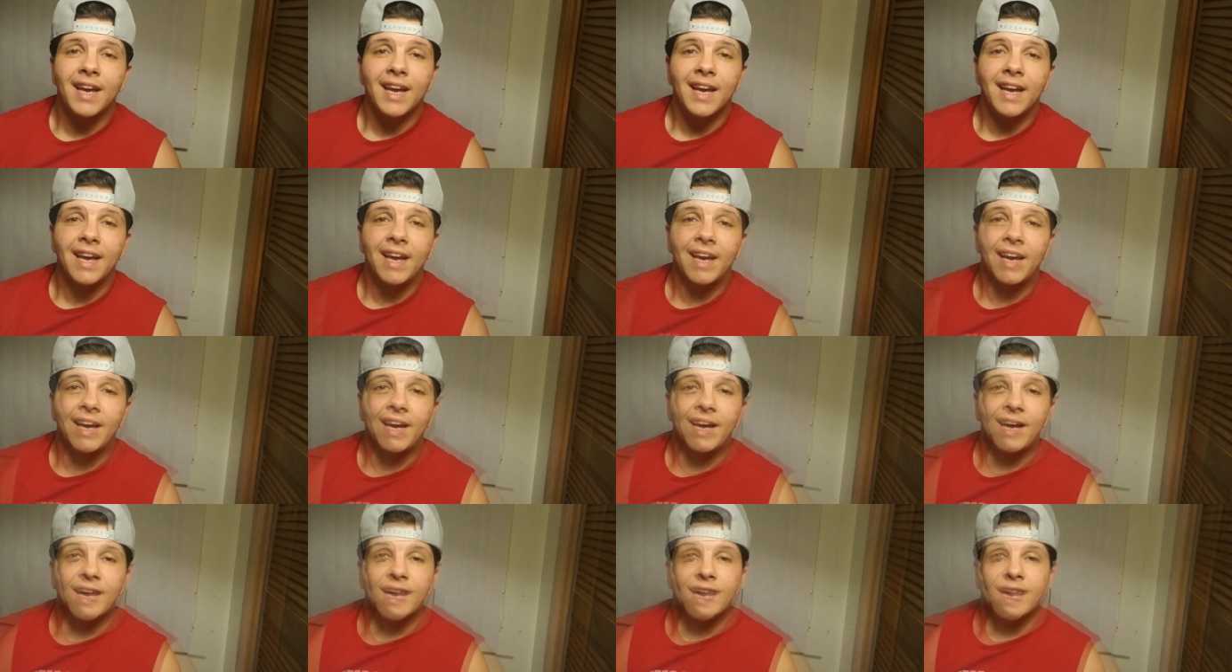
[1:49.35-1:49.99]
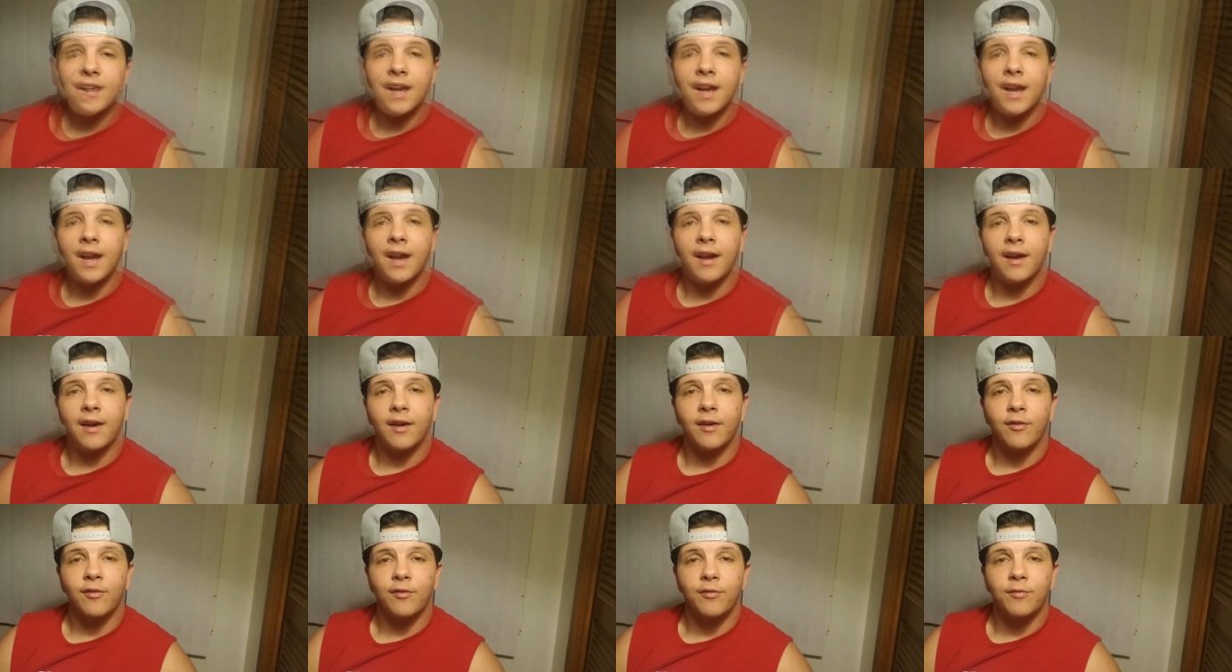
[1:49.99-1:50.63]
I want to
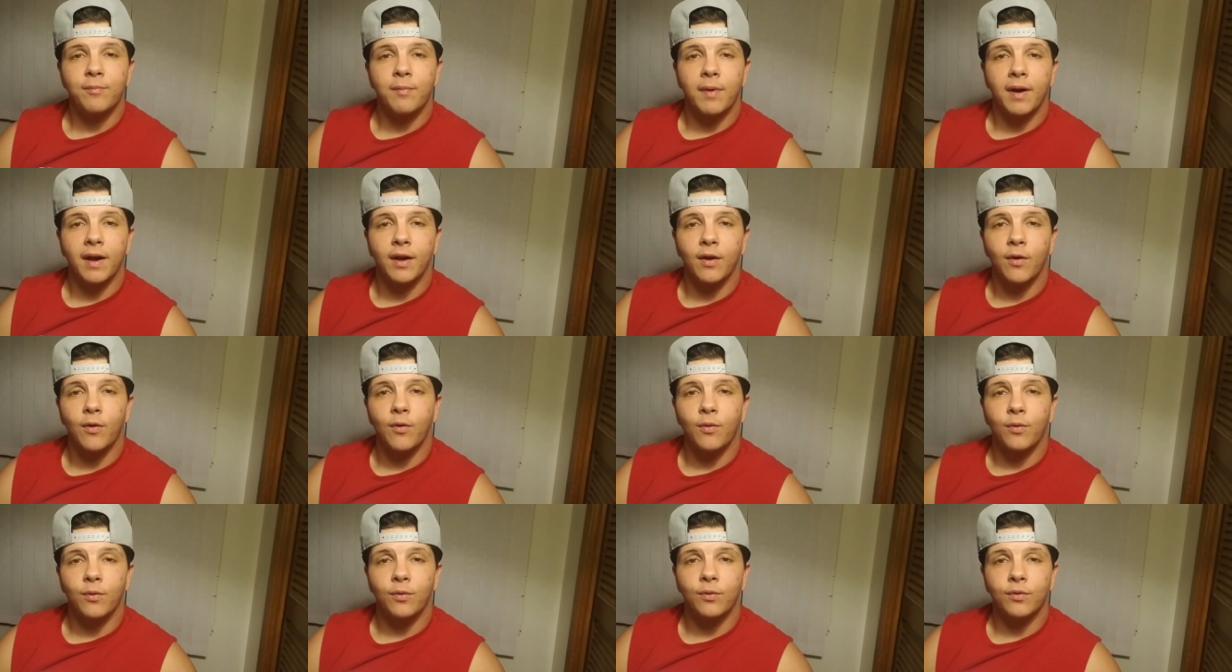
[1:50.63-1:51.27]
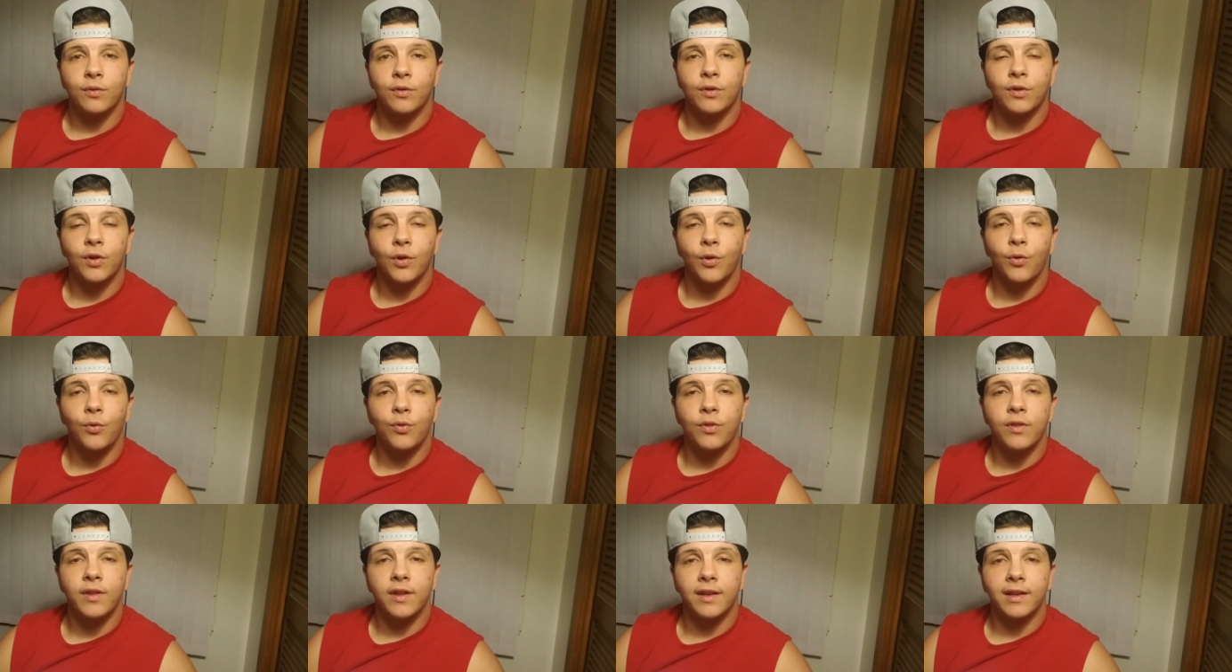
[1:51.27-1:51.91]
have my own
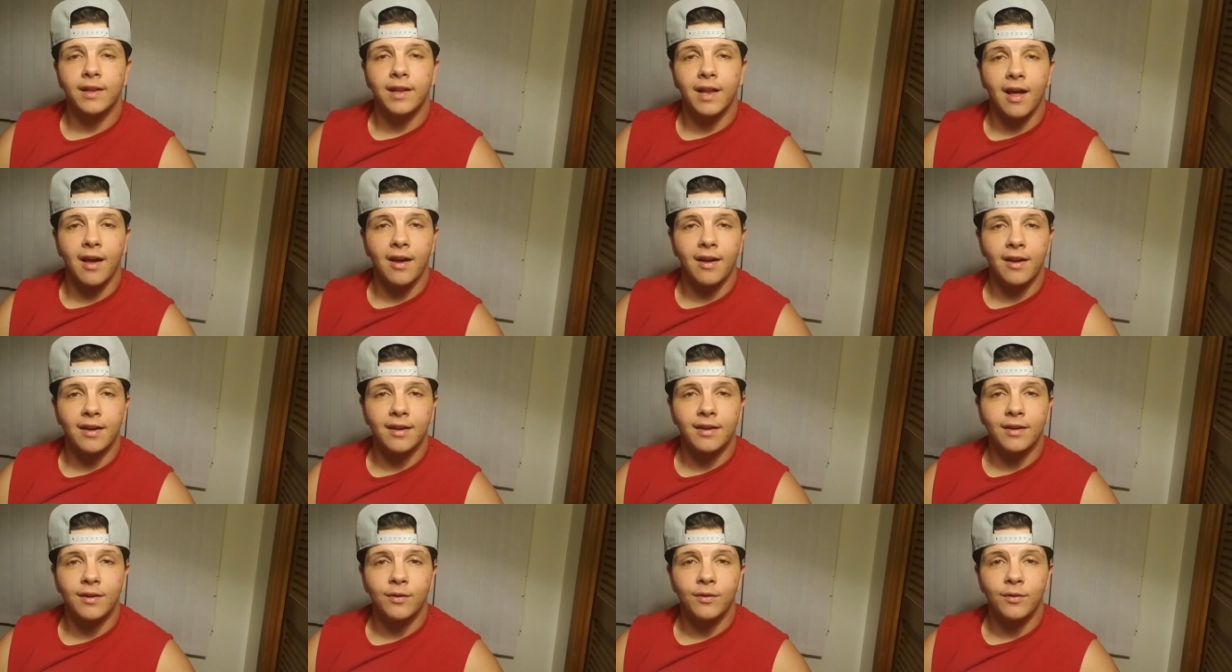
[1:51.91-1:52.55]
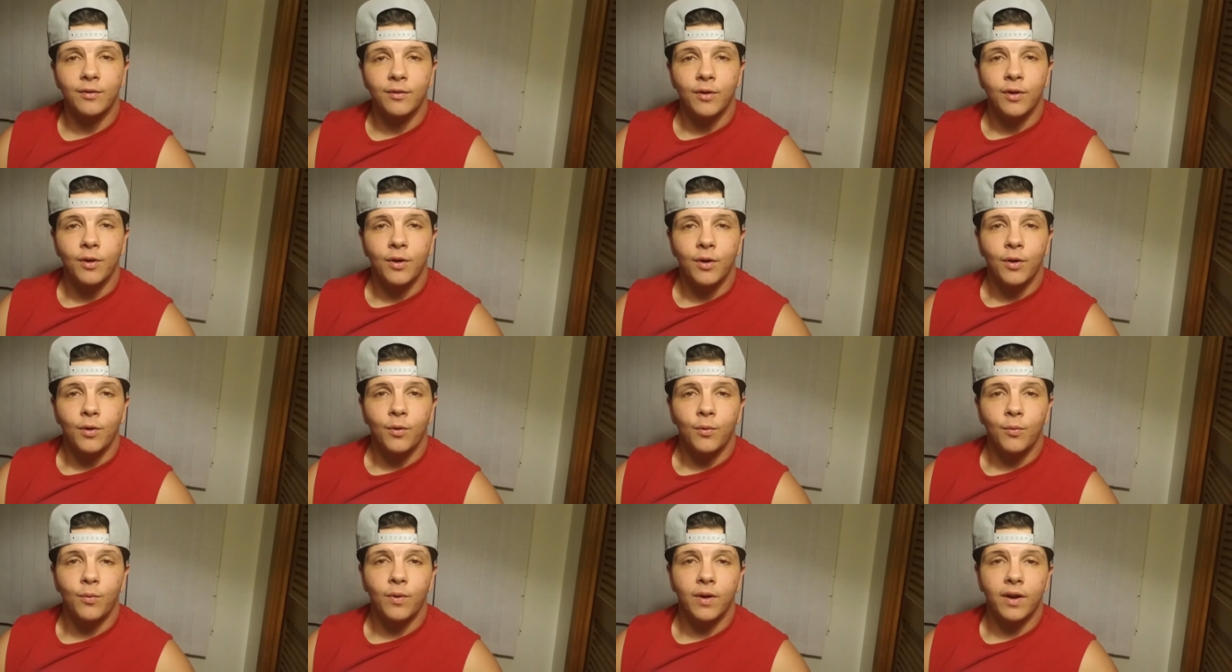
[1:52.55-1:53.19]
clothing line
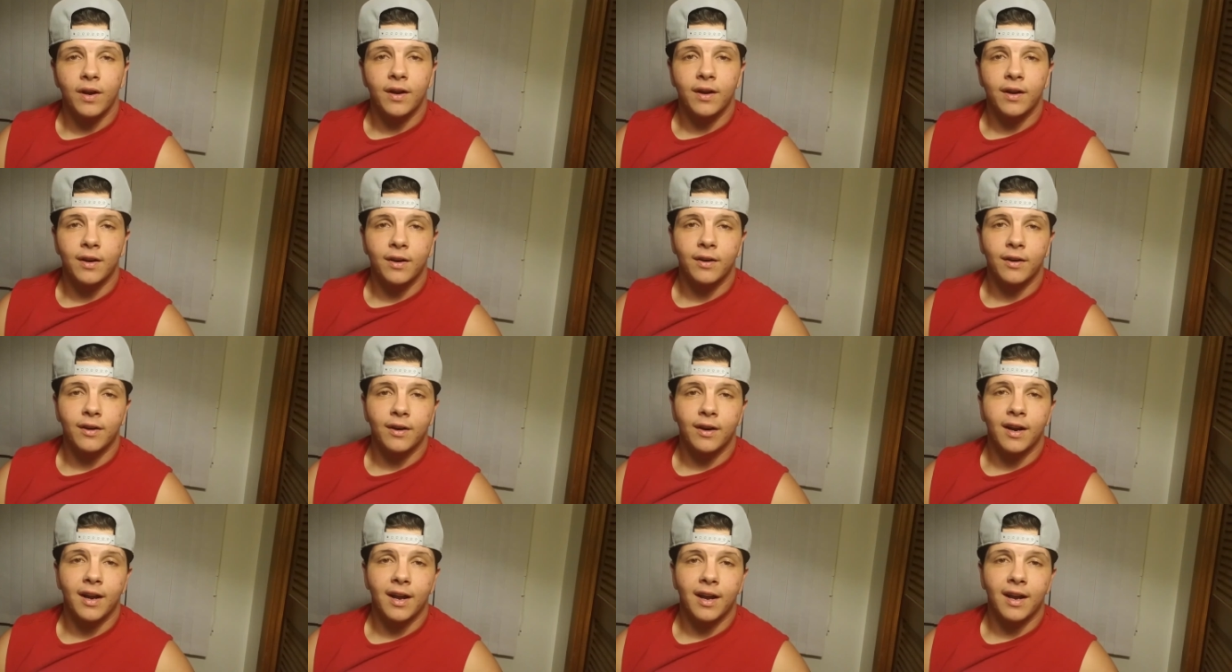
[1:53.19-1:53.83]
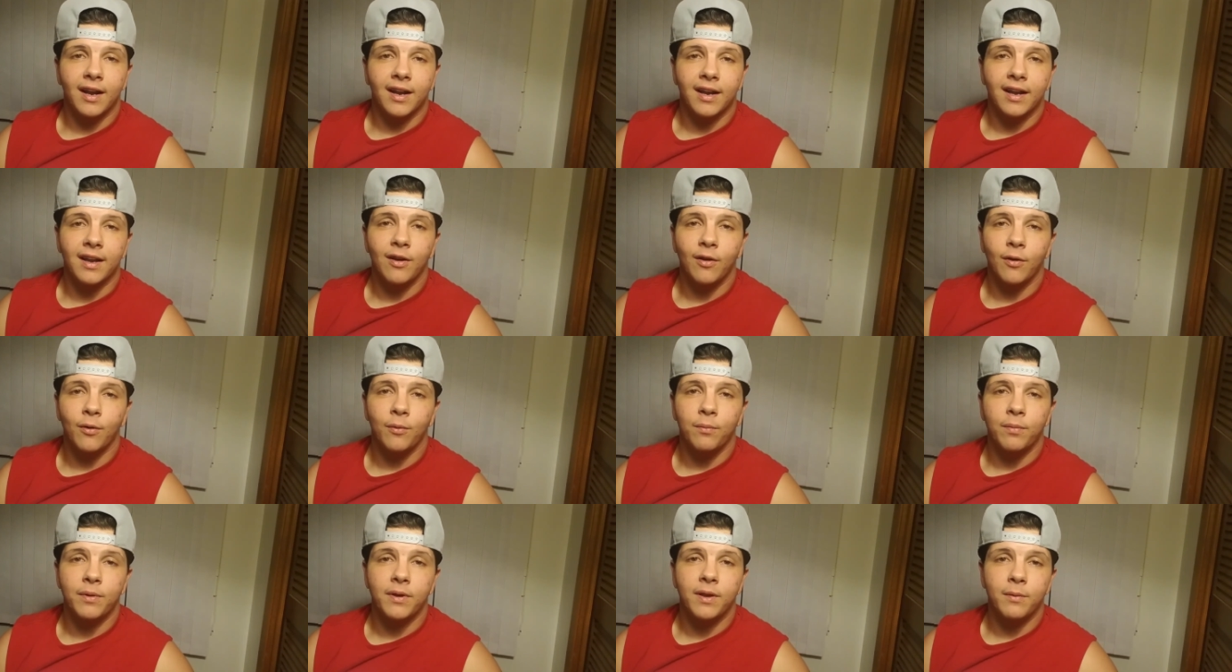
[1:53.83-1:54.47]
where I
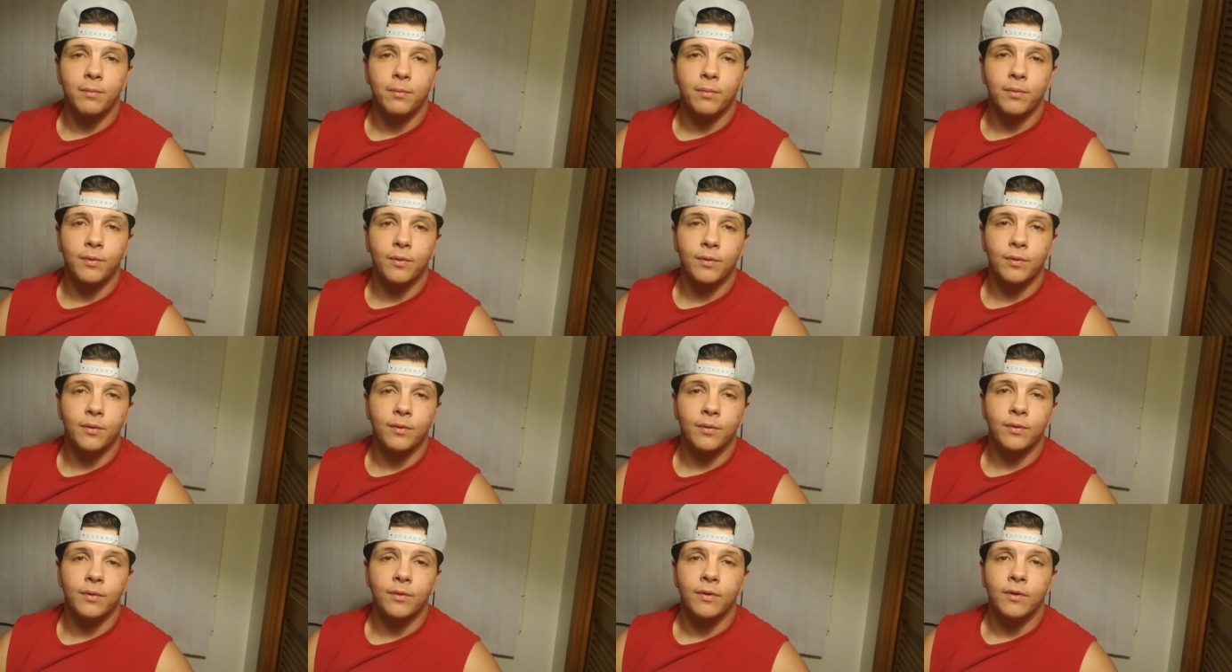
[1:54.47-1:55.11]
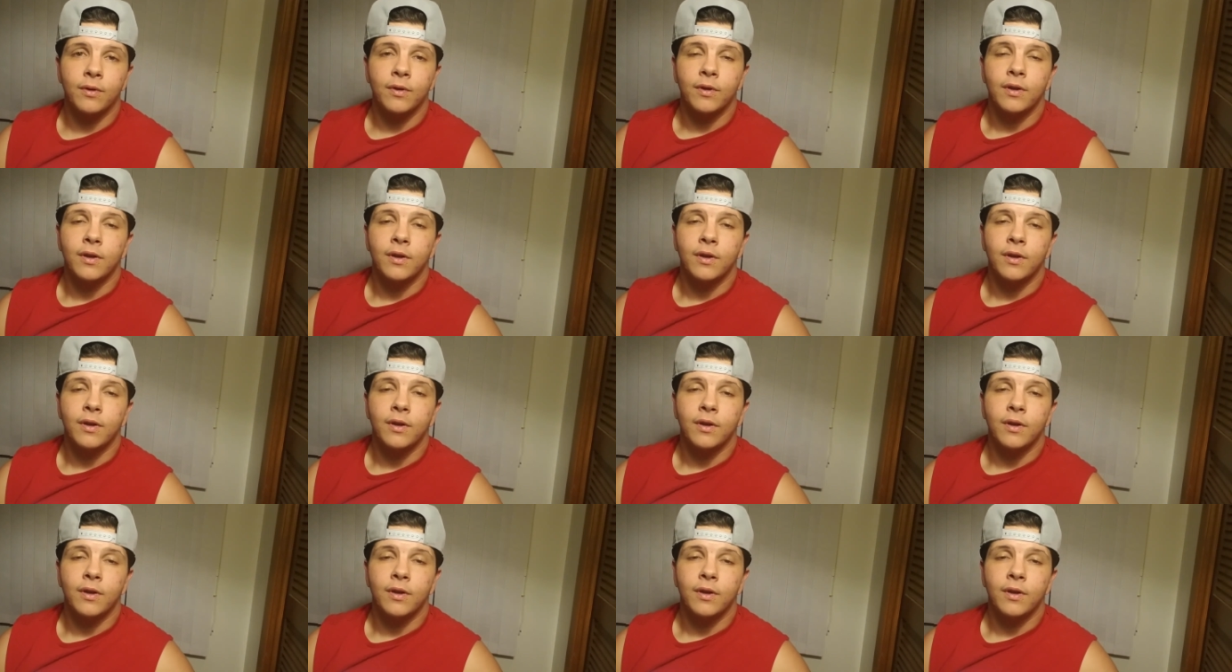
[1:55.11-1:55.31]
help people